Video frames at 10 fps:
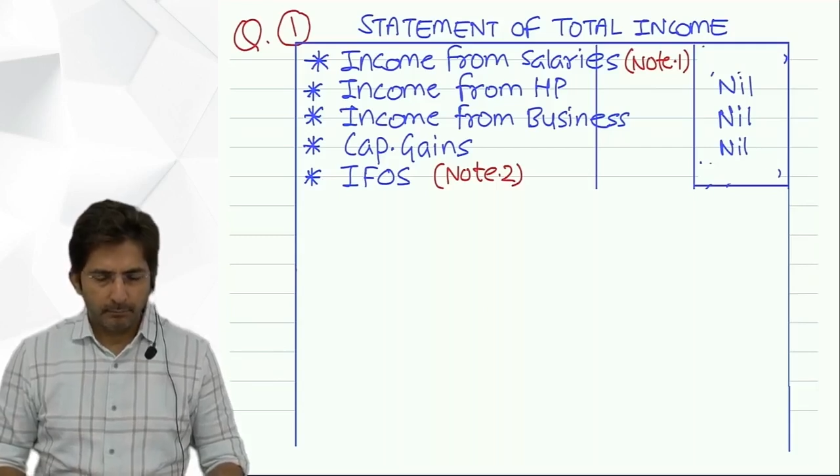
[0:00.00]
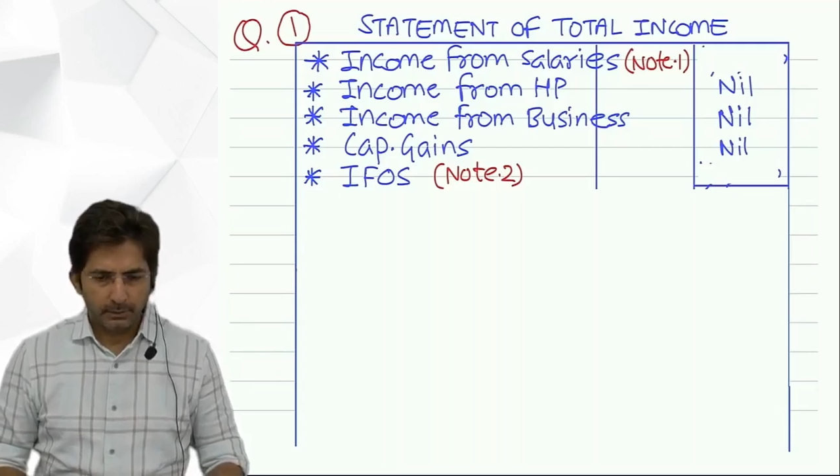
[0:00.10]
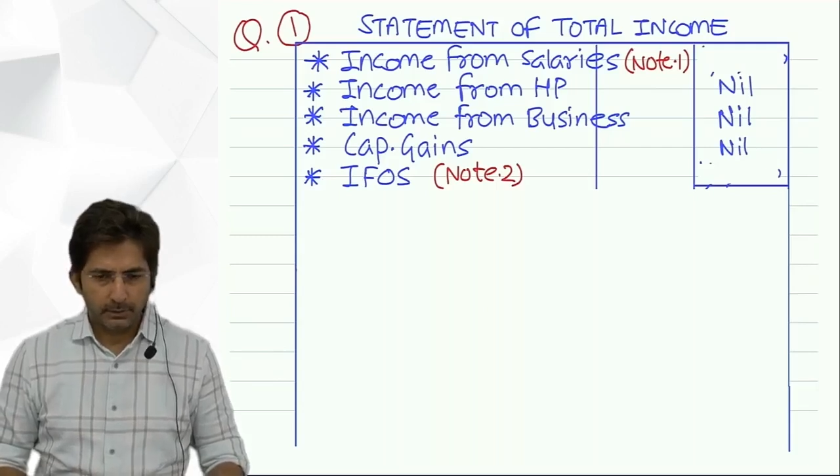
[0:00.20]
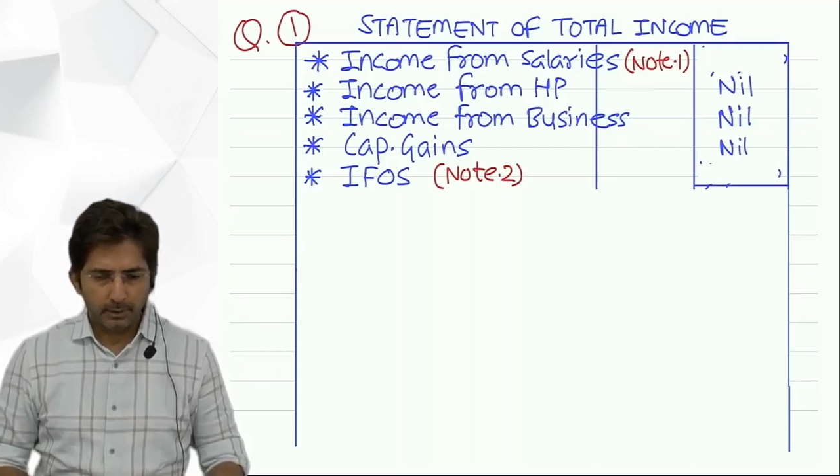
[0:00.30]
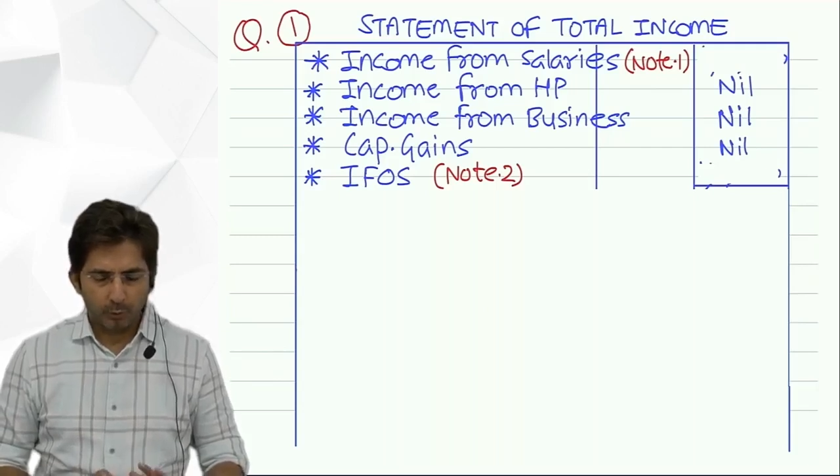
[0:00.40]

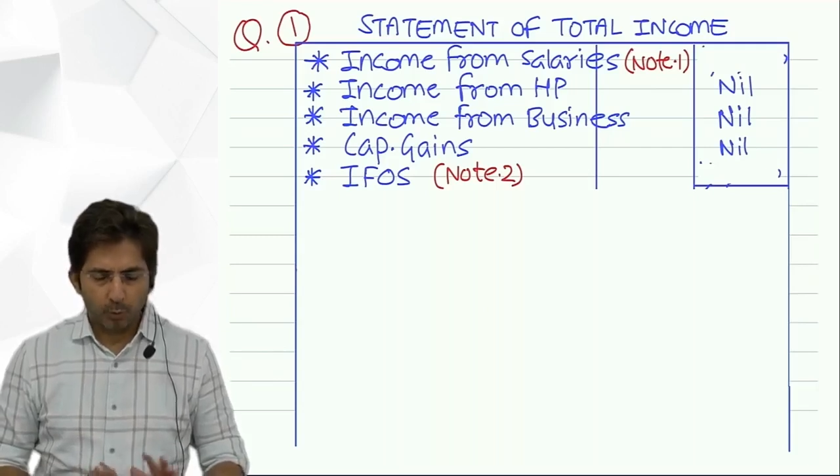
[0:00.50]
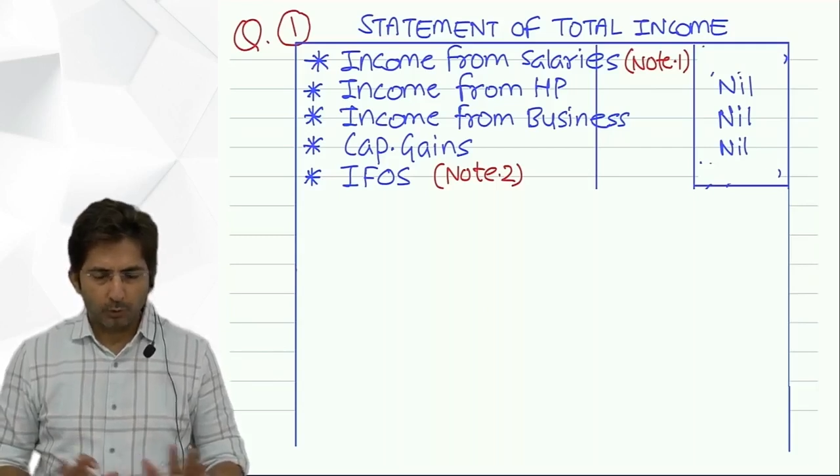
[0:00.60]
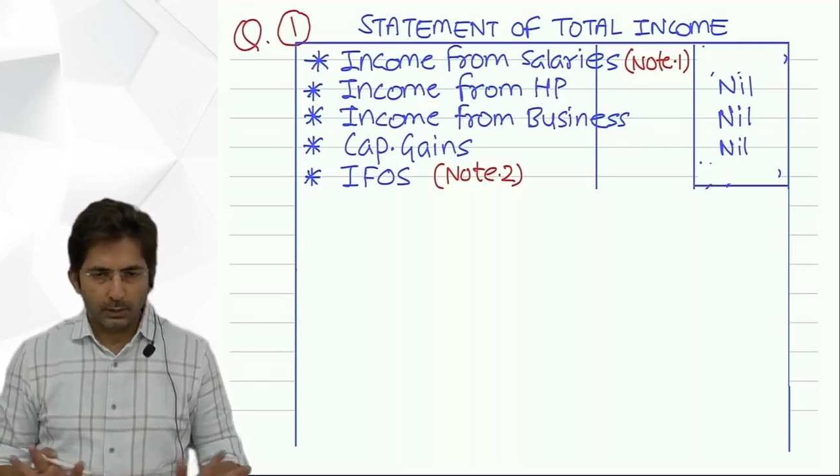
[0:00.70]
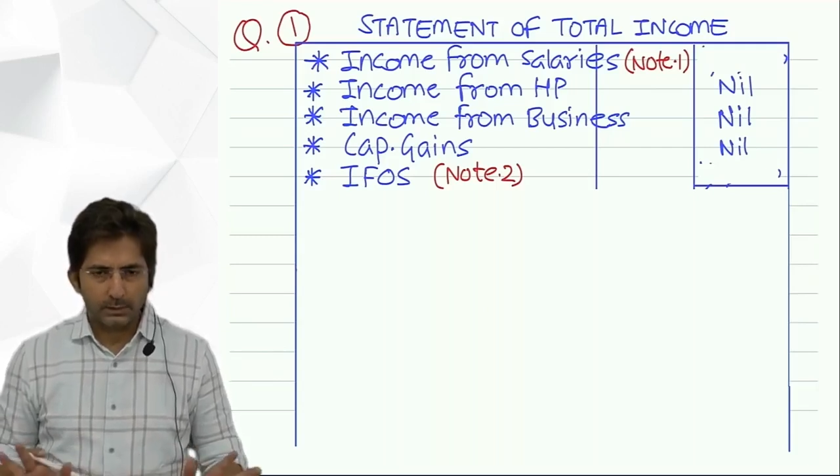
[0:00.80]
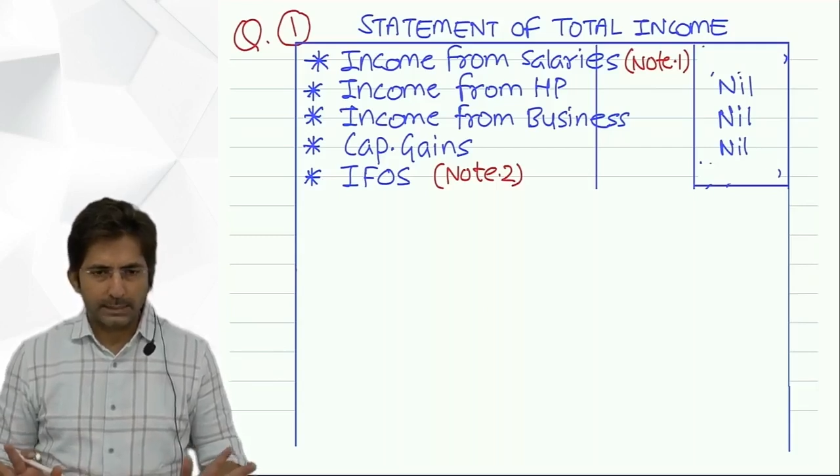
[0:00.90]
Means the
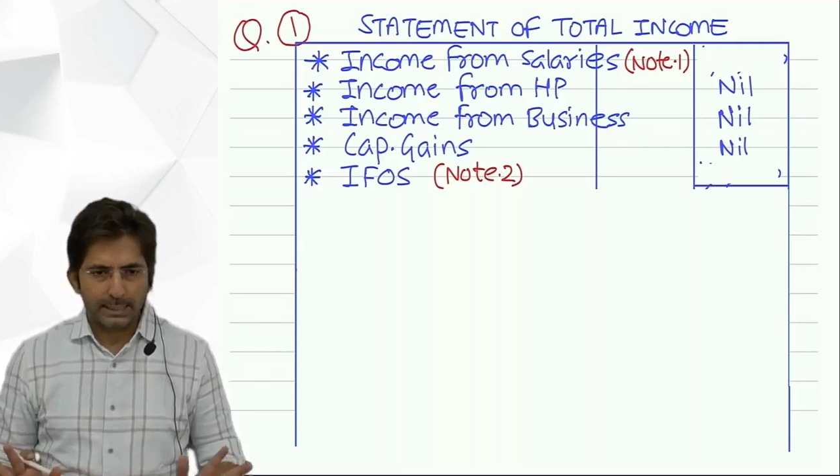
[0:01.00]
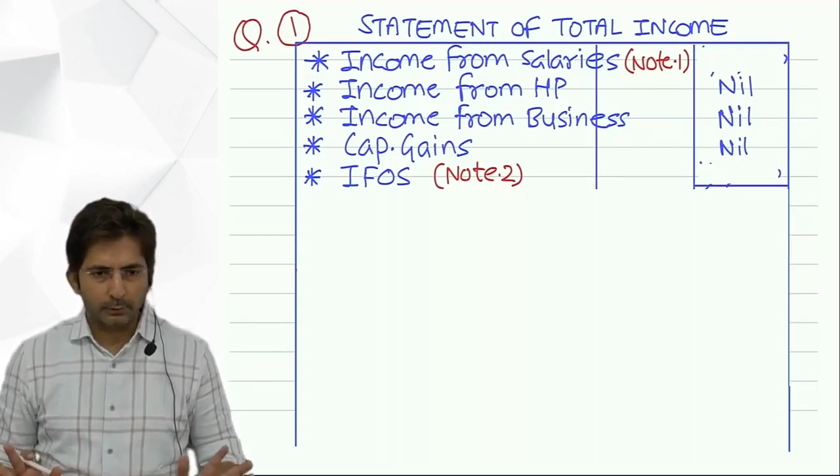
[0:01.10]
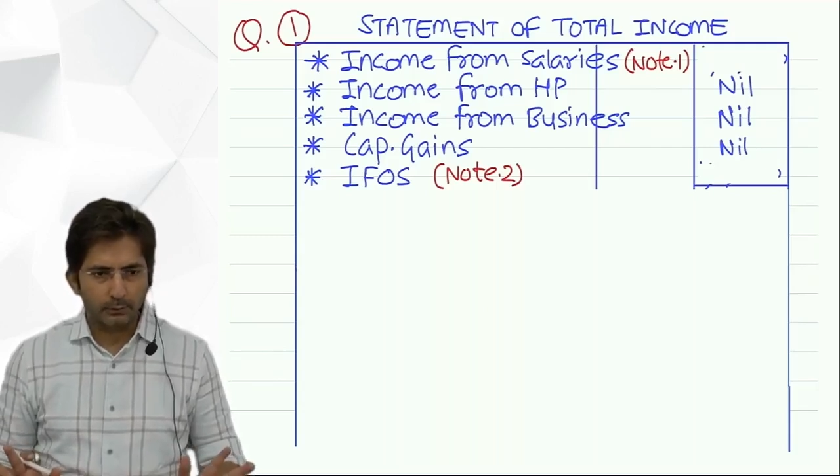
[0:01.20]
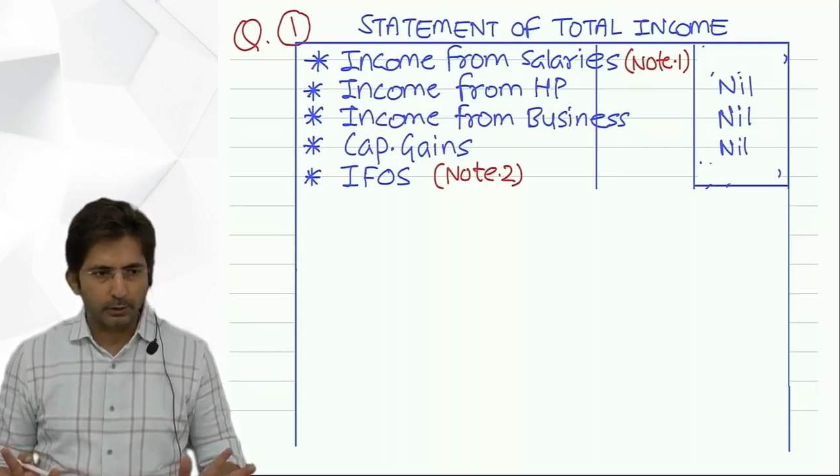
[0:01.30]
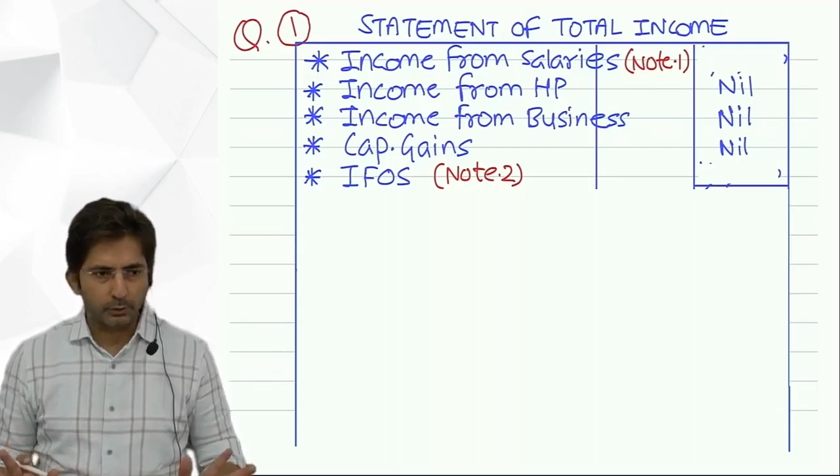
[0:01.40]
total
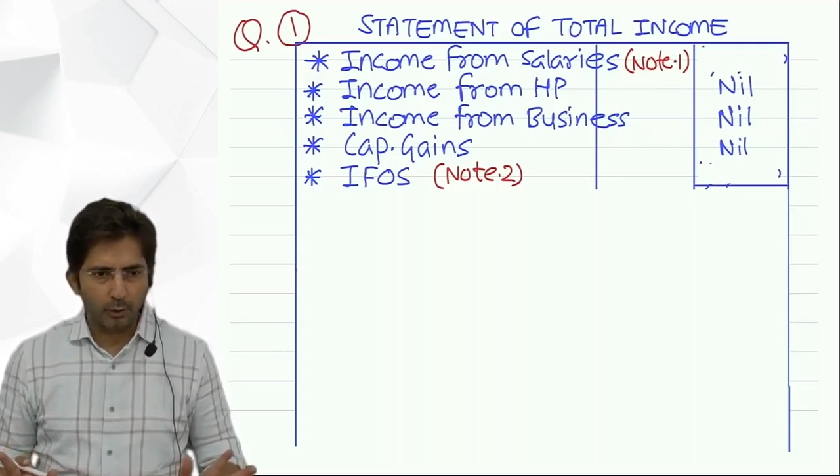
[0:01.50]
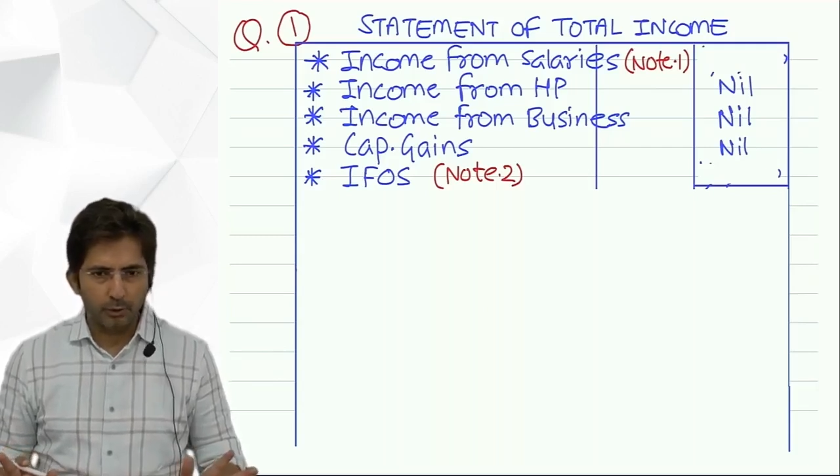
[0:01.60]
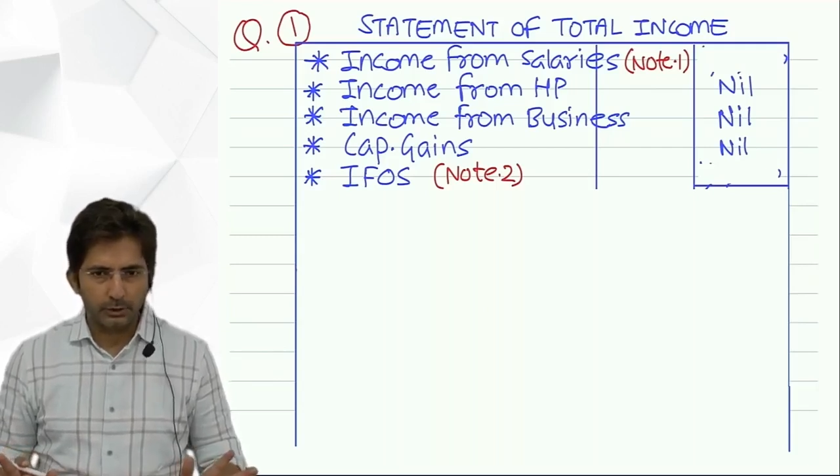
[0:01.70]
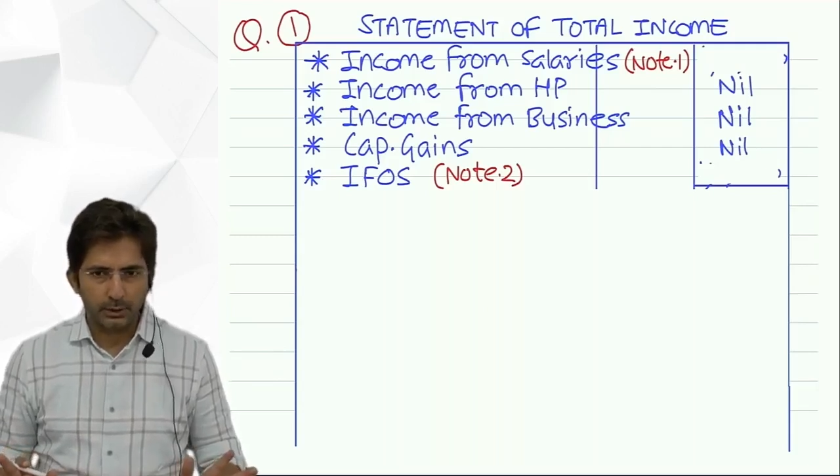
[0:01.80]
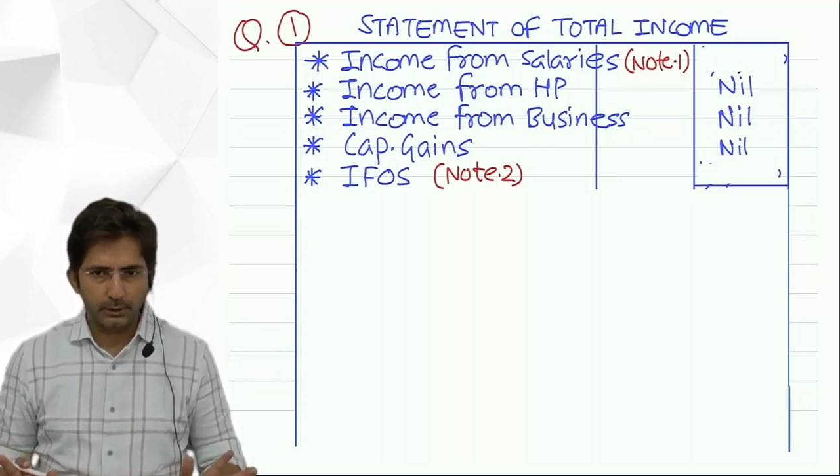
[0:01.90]
size of the
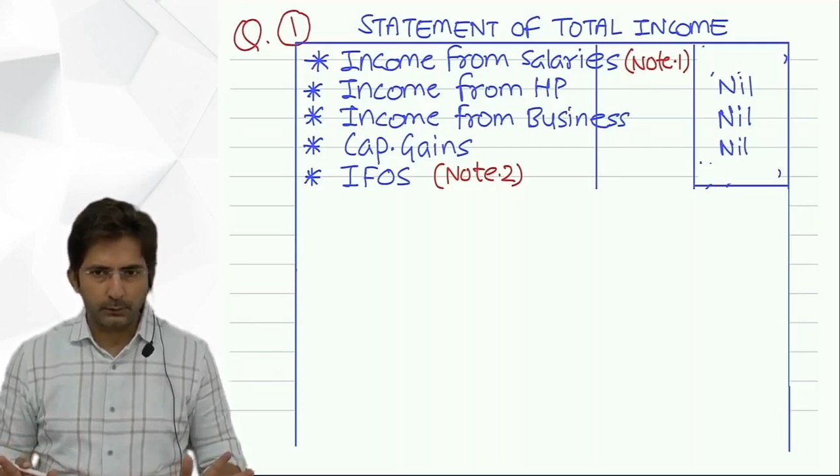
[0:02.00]
solution